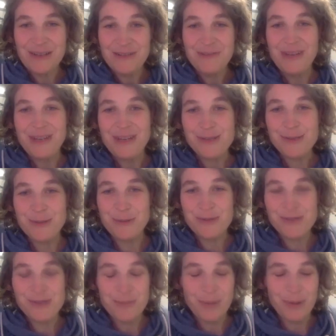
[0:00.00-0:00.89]
where
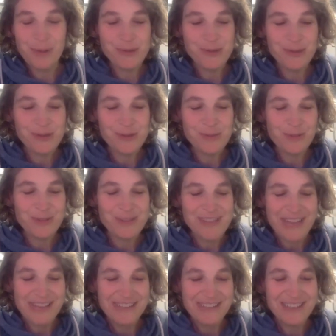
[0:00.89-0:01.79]
students and postdocs
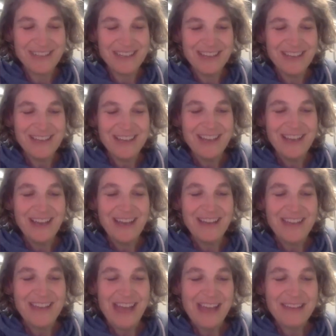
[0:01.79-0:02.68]
present.
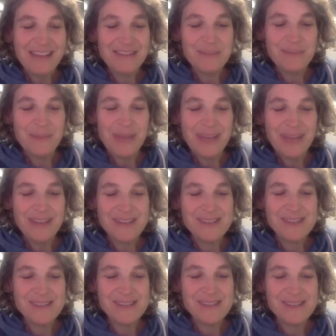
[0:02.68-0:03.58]
And that
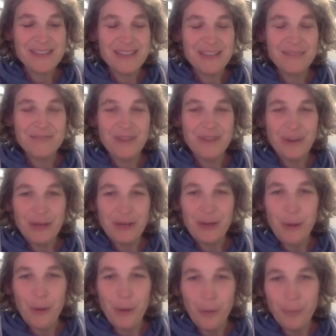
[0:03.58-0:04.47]
makes it very
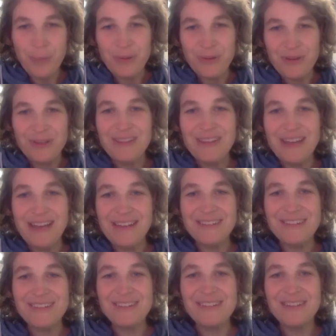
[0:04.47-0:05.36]
open
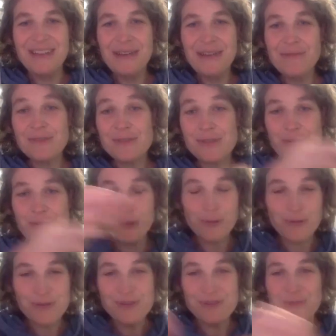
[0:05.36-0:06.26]
that even
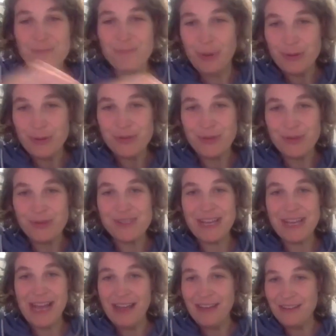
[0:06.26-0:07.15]
students, postdocs
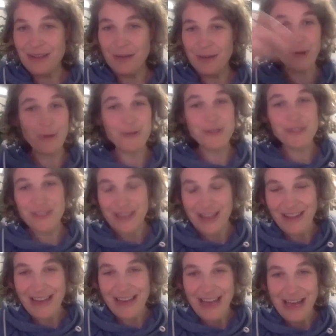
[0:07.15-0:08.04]
can approach
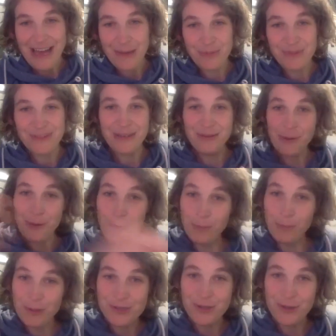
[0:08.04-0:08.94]
another lab. They know
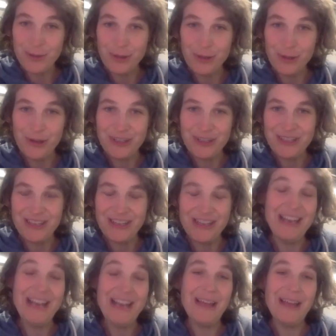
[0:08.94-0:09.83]
what's going on in
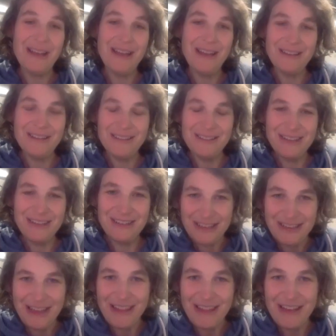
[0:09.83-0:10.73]
another lab, in, in
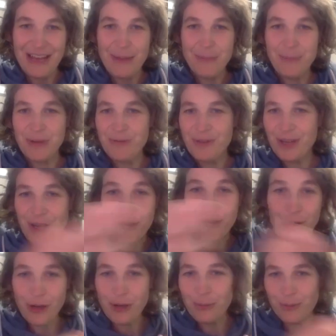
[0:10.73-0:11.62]
another lab and we can
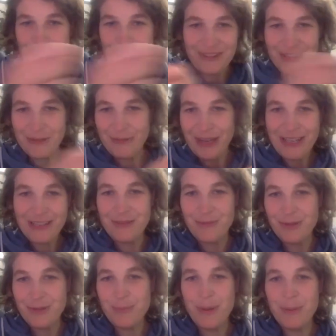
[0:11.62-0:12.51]
collaborate directly
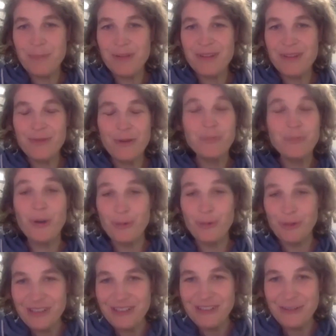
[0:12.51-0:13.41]
with people from
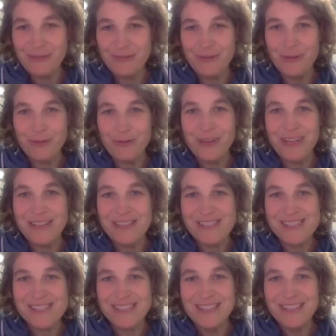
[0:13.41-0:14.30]
totally different
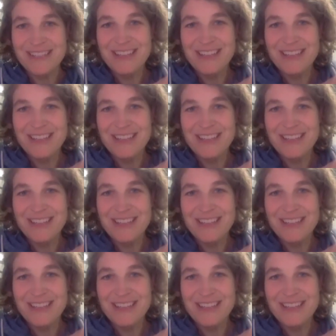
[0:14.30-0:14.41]
fields.